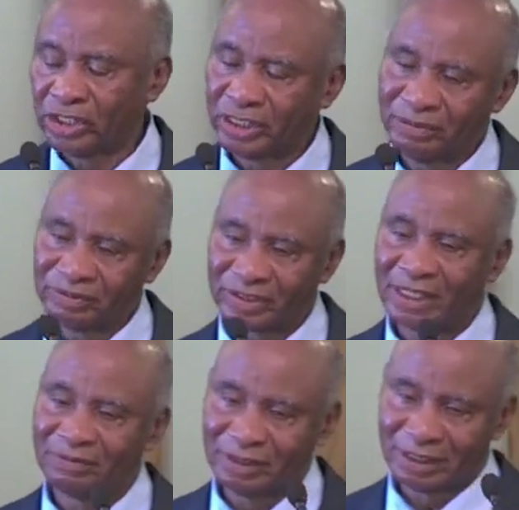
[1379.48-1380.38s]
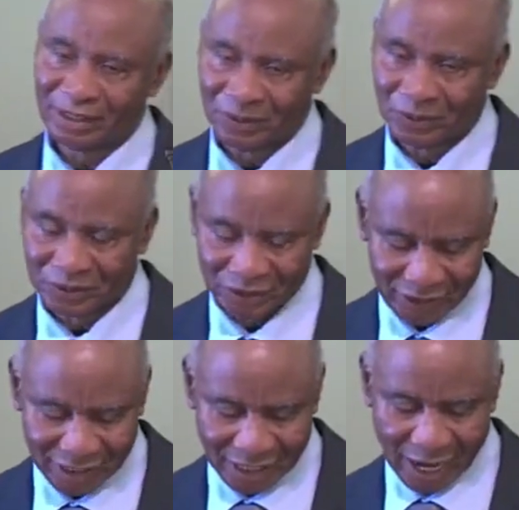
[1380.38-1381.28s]
himself in the Lord.
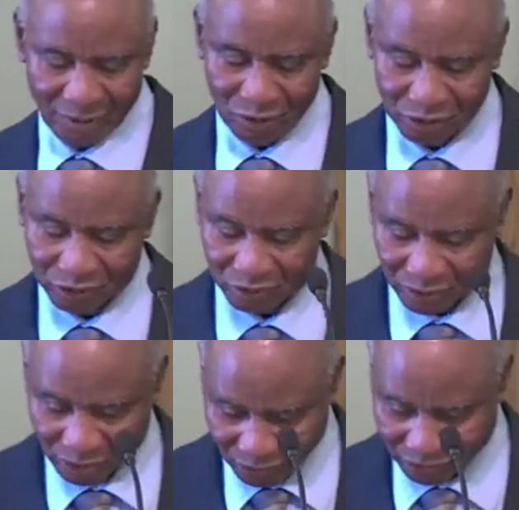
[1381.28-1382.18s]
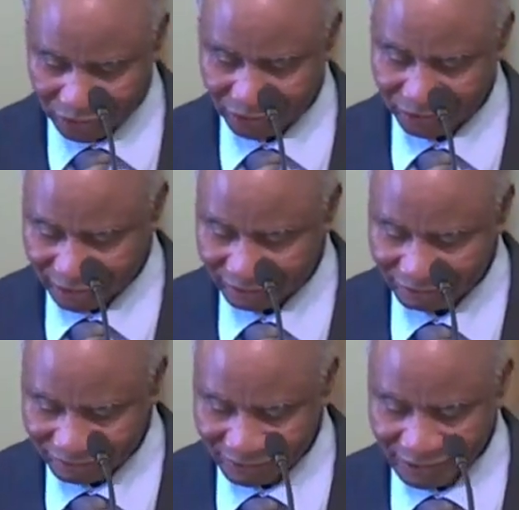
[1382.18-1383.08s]
Yeah. I want you to encourage
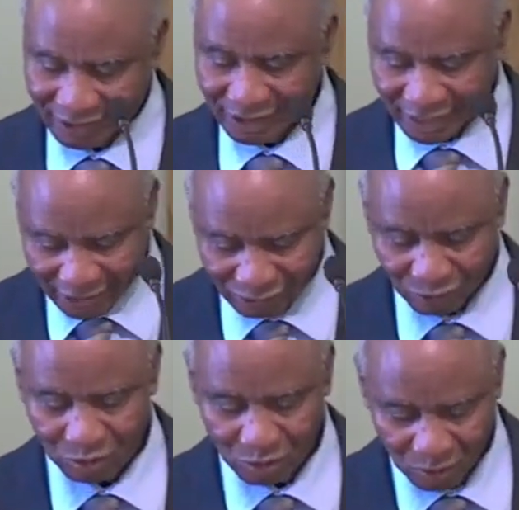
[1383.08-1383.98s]
yourself. Amen. That's what we want